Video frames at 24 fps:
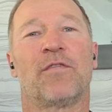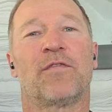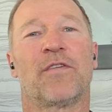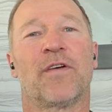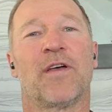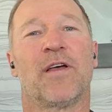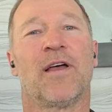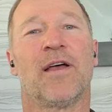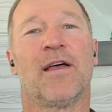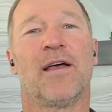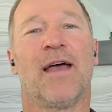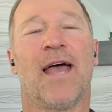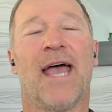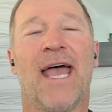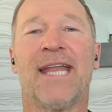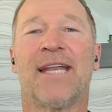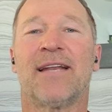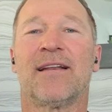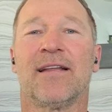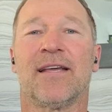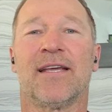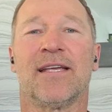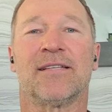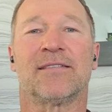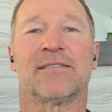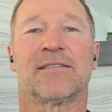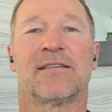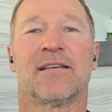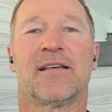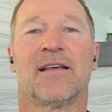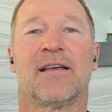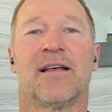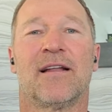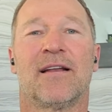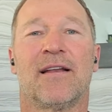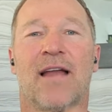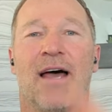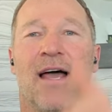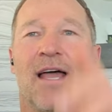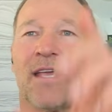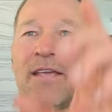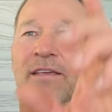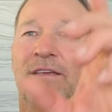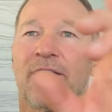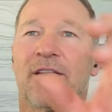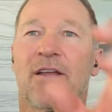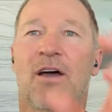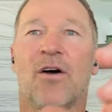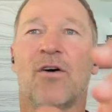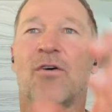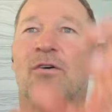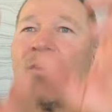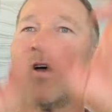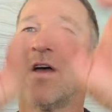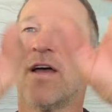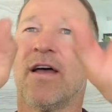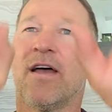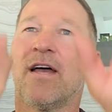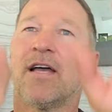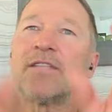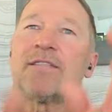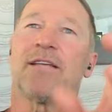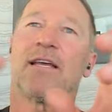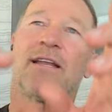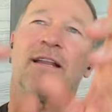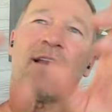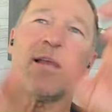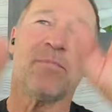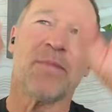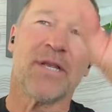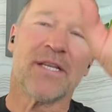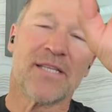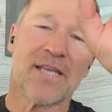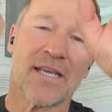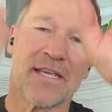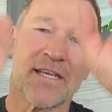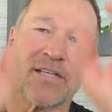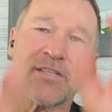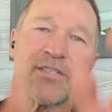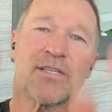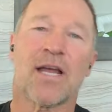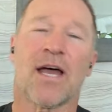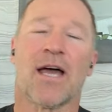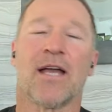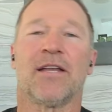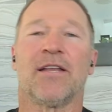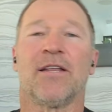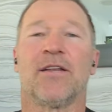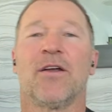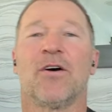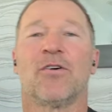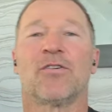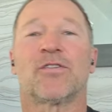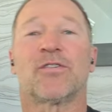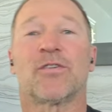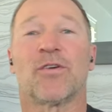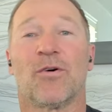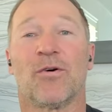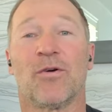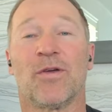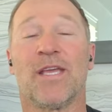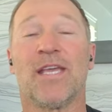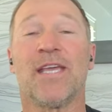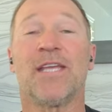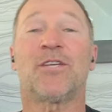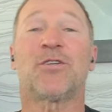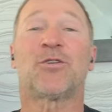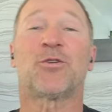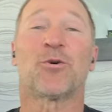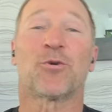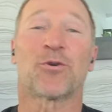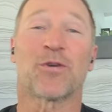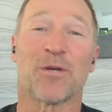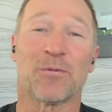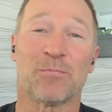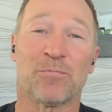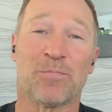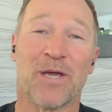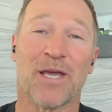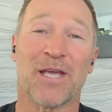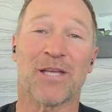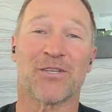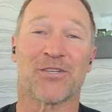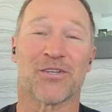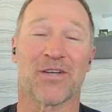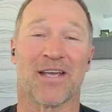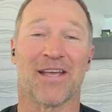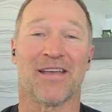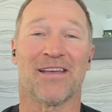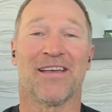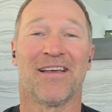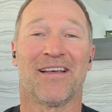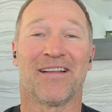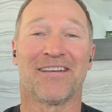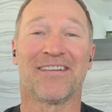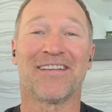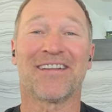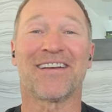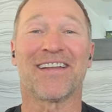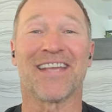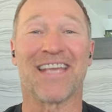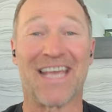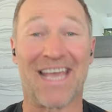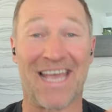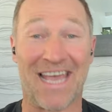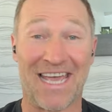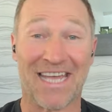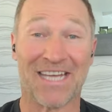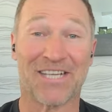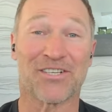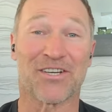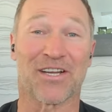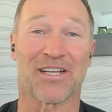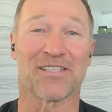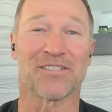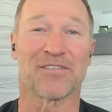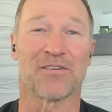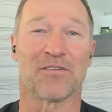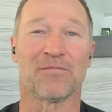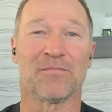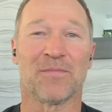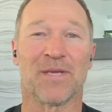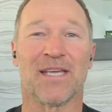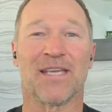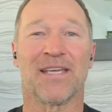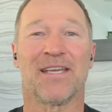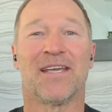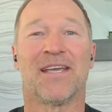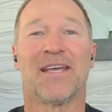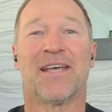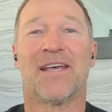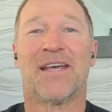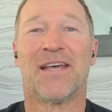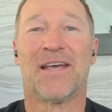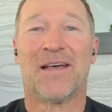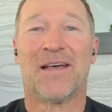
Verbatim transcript: of athletes. Like, you know, it's like, let me take a shot, you know. So he took a picture, literally a headshot of me